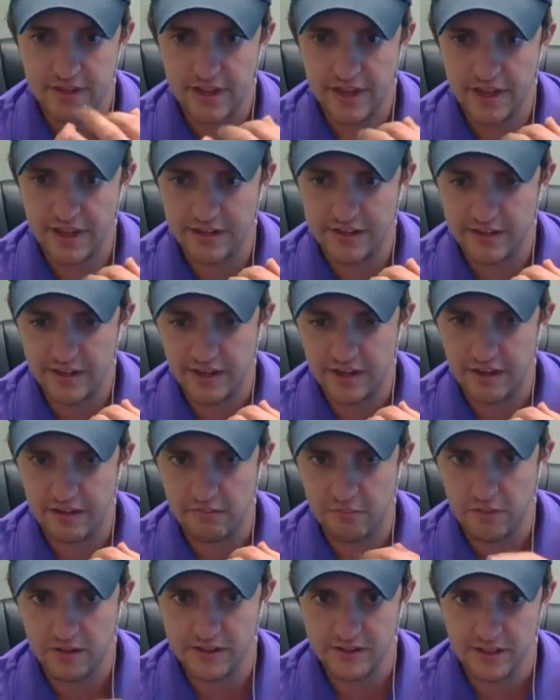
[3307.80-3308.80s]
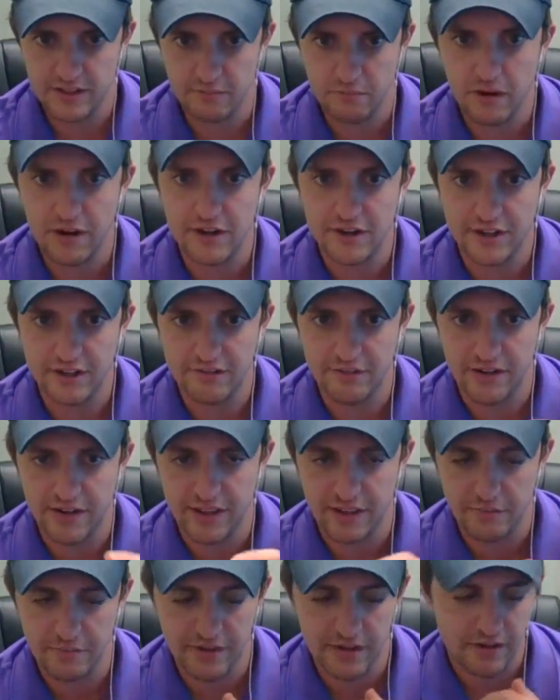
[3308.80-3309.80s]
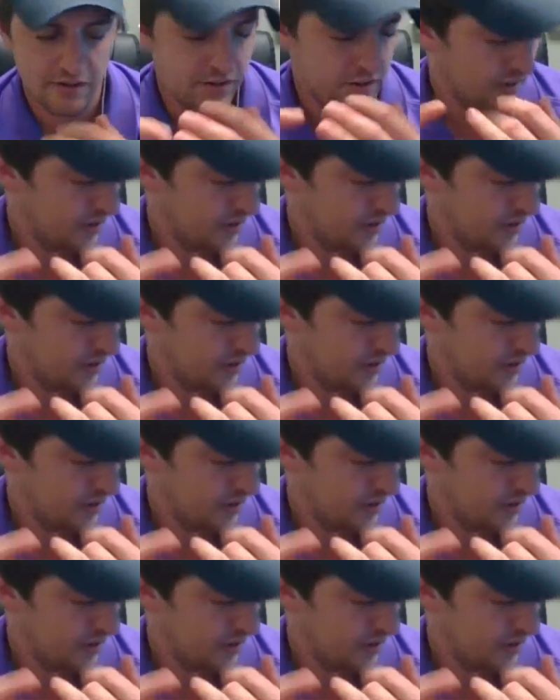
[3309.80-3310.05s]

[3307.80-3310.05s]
And while you're getting ready, let me know.